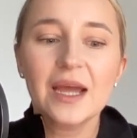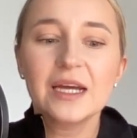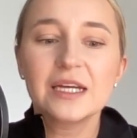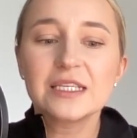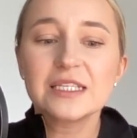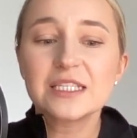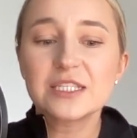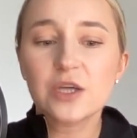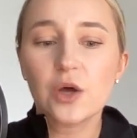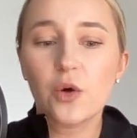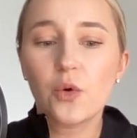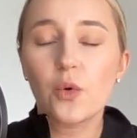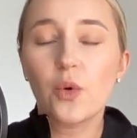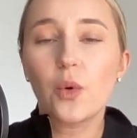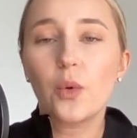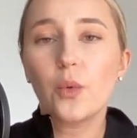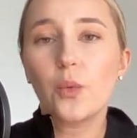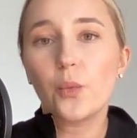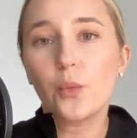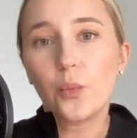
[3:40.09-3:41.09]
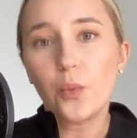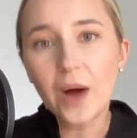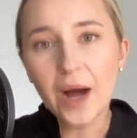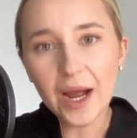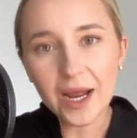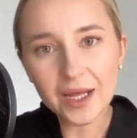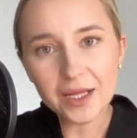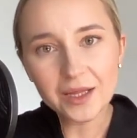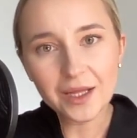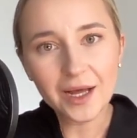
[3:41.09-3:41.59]
So,
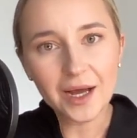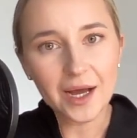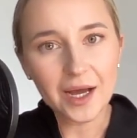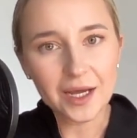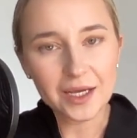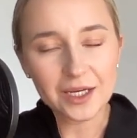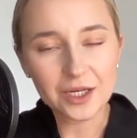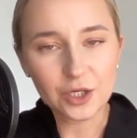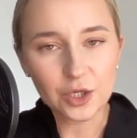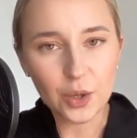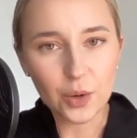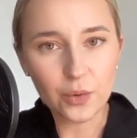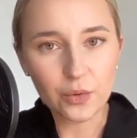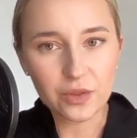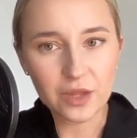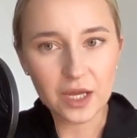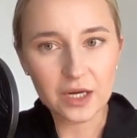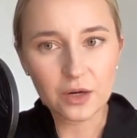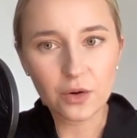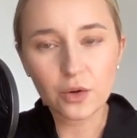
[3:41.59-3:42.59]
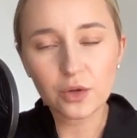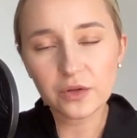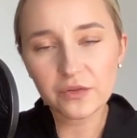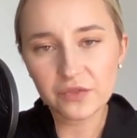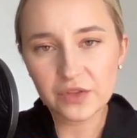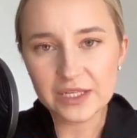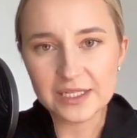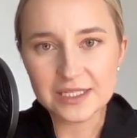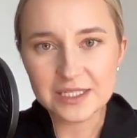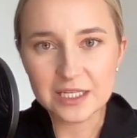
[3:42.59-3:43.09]
while I know that all of
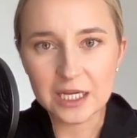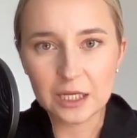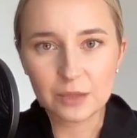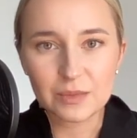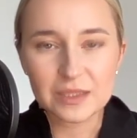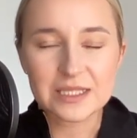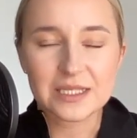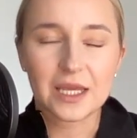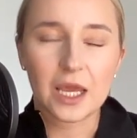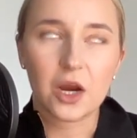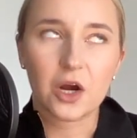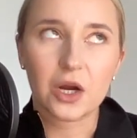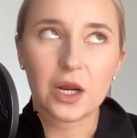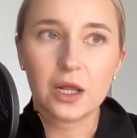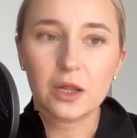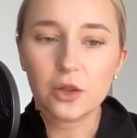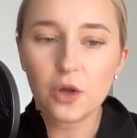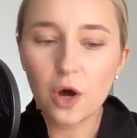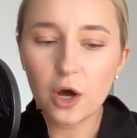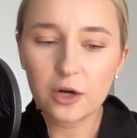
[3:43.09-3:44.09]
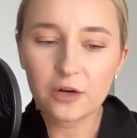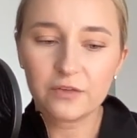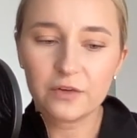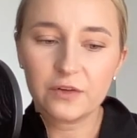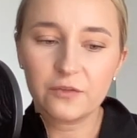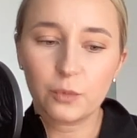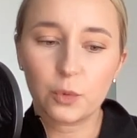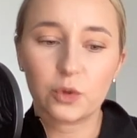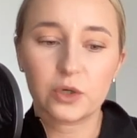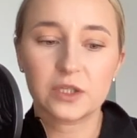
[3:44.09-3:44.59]
these statements carry a lot of
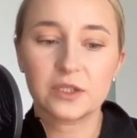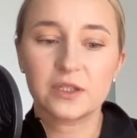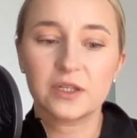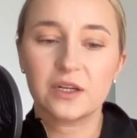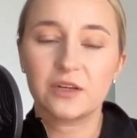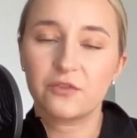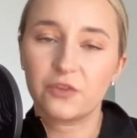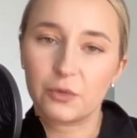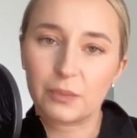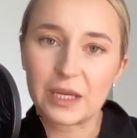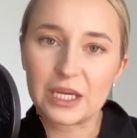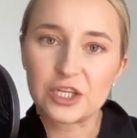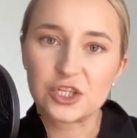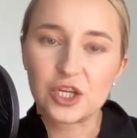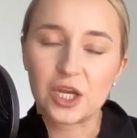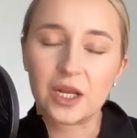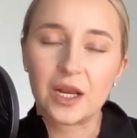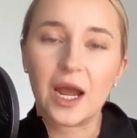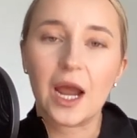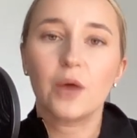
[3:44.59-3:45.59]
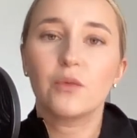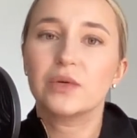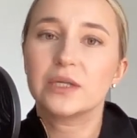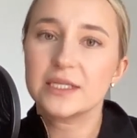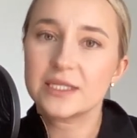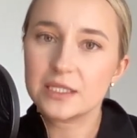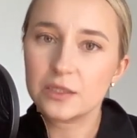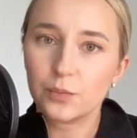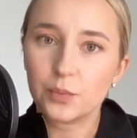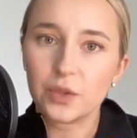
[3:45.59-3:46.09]
important information, I want to
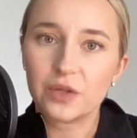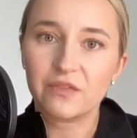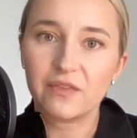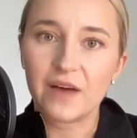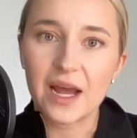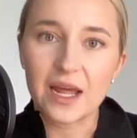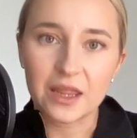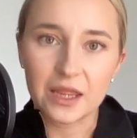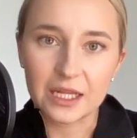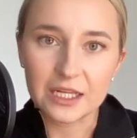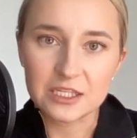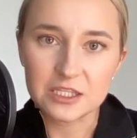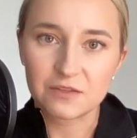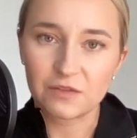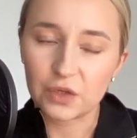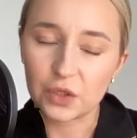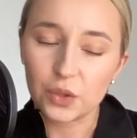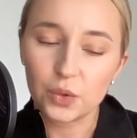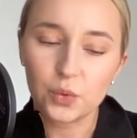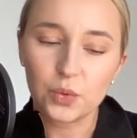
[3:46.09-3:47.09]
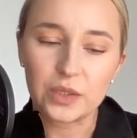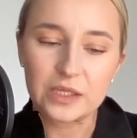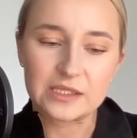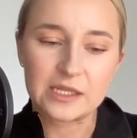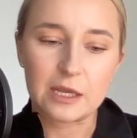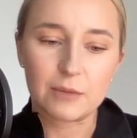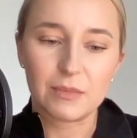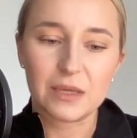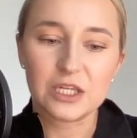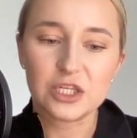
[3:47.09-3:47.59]
simplify things for you, as
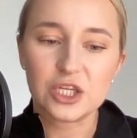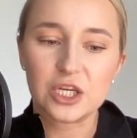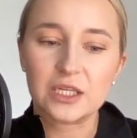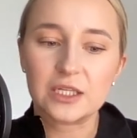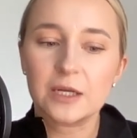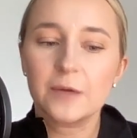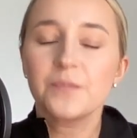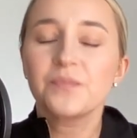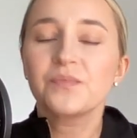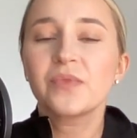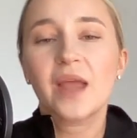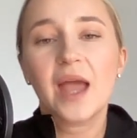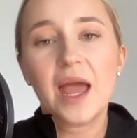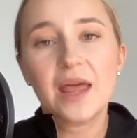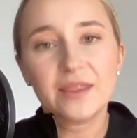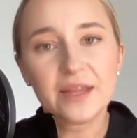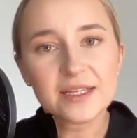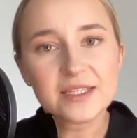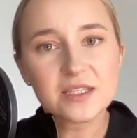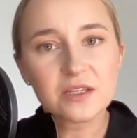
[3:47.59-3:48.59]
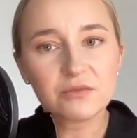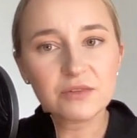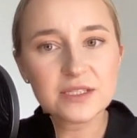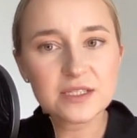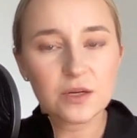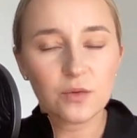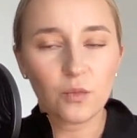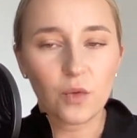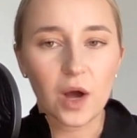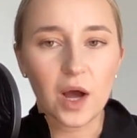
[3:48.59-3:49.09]
I mentioned. And that's the
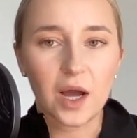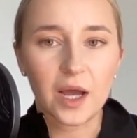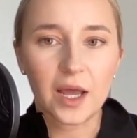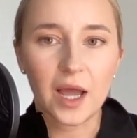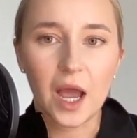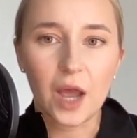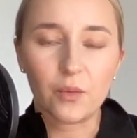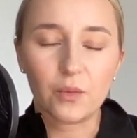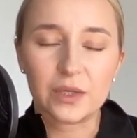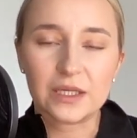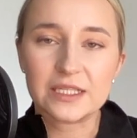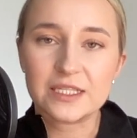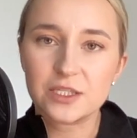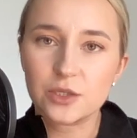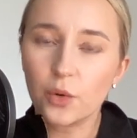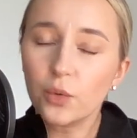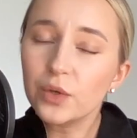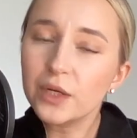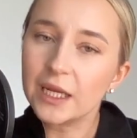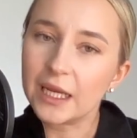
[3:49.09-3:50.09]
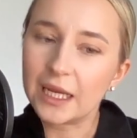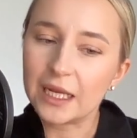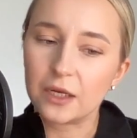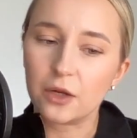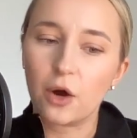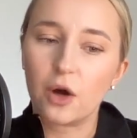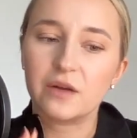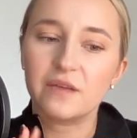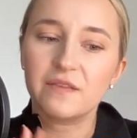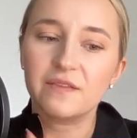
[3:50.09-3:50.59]
reason why I want to zone in
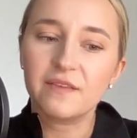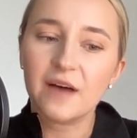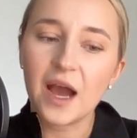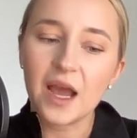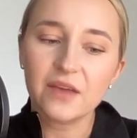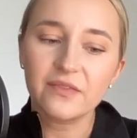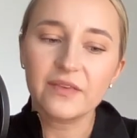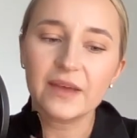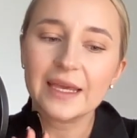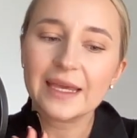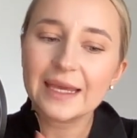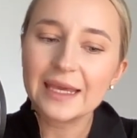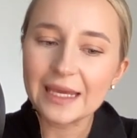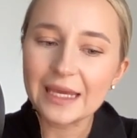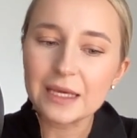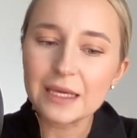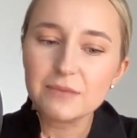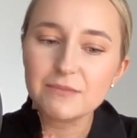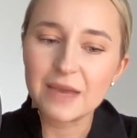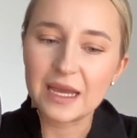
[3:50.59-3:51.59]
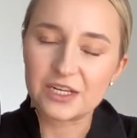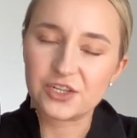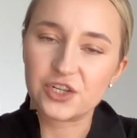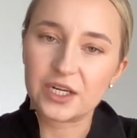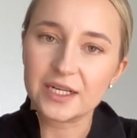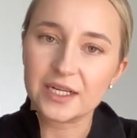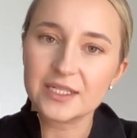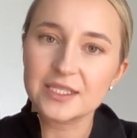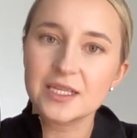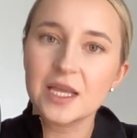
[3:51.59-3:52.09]
on 5 key
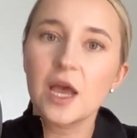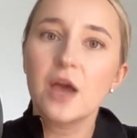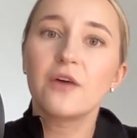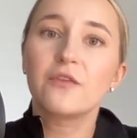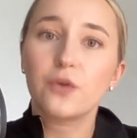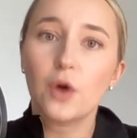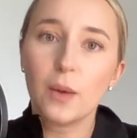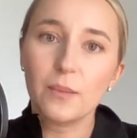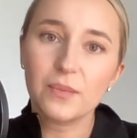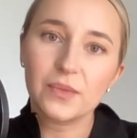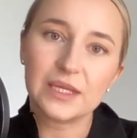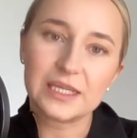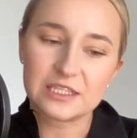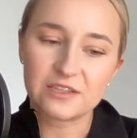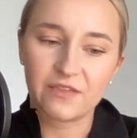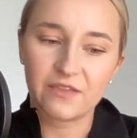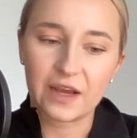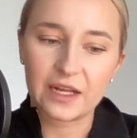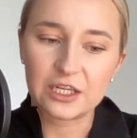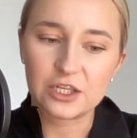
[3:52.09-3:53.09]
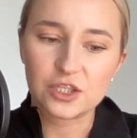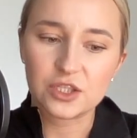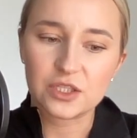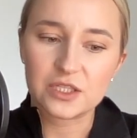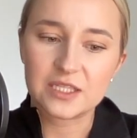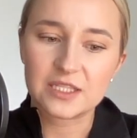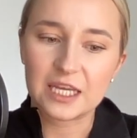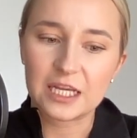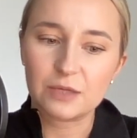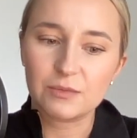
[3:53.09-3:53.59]
metrics from these financial
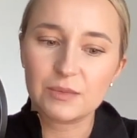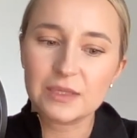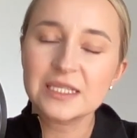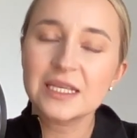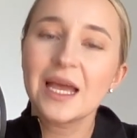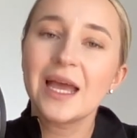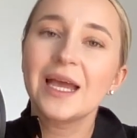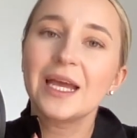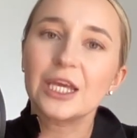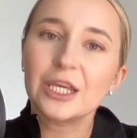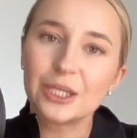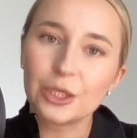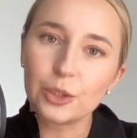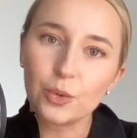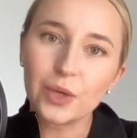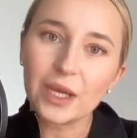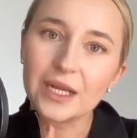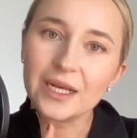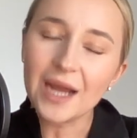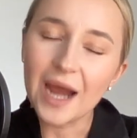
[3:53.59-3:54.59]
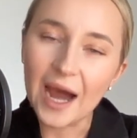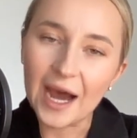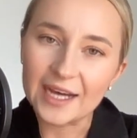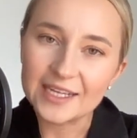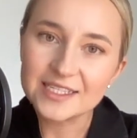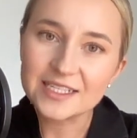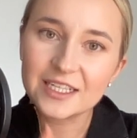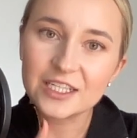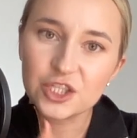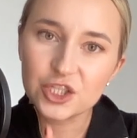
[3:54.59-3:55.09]
statements you can
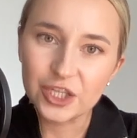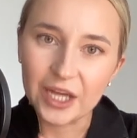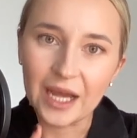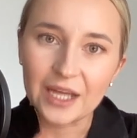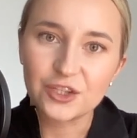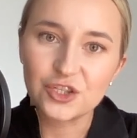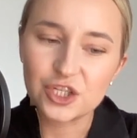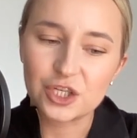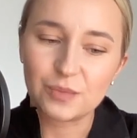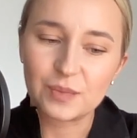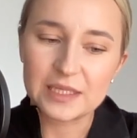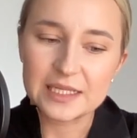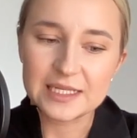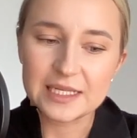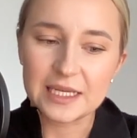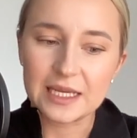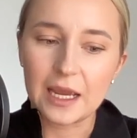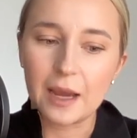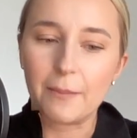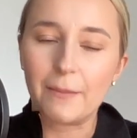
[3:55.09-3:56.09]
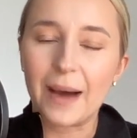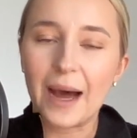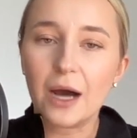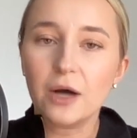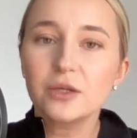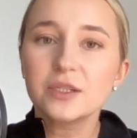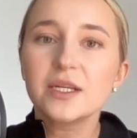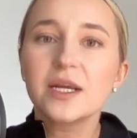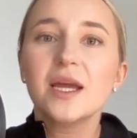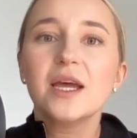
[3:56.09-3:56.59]
ask ChatGPT
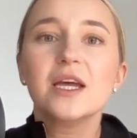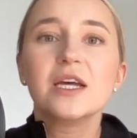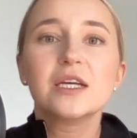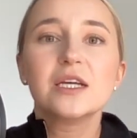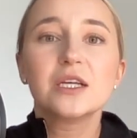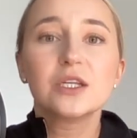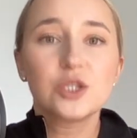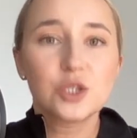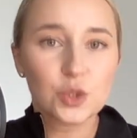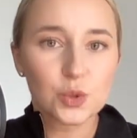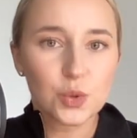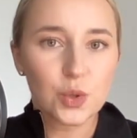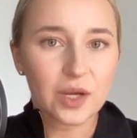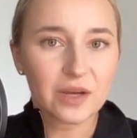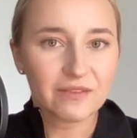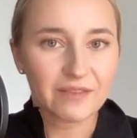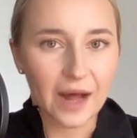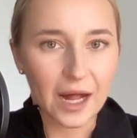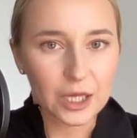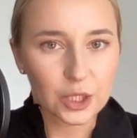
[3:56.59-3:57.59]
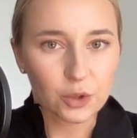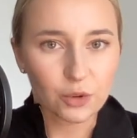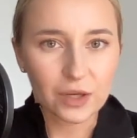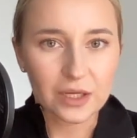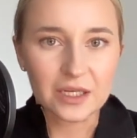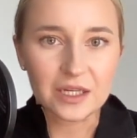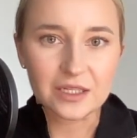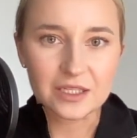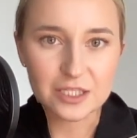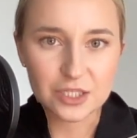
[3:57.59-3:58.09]
about to
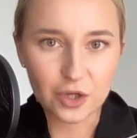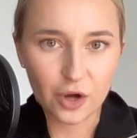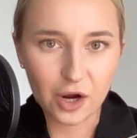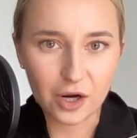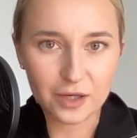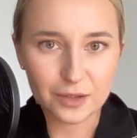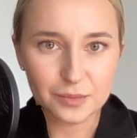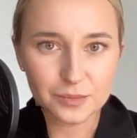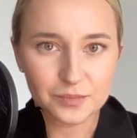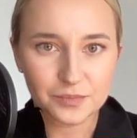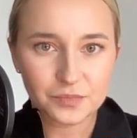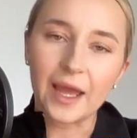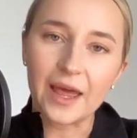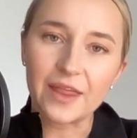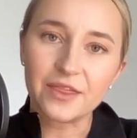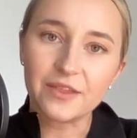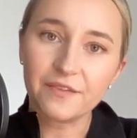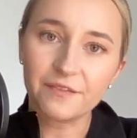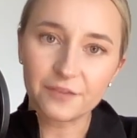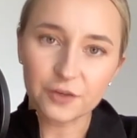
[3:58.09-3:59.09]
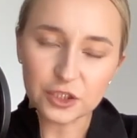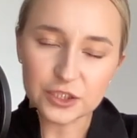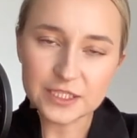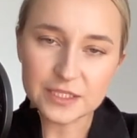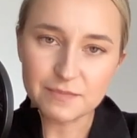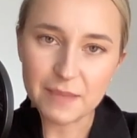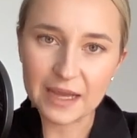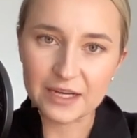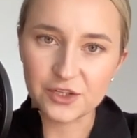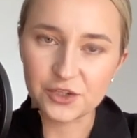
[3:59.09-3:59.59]
evaluate a stock. And the first
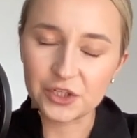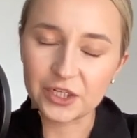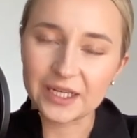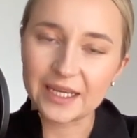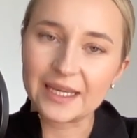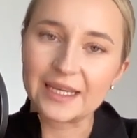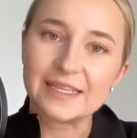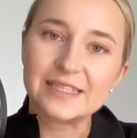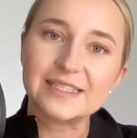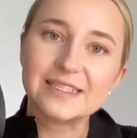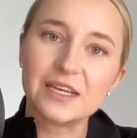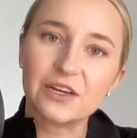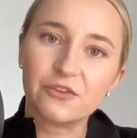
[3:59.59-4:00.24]
metric is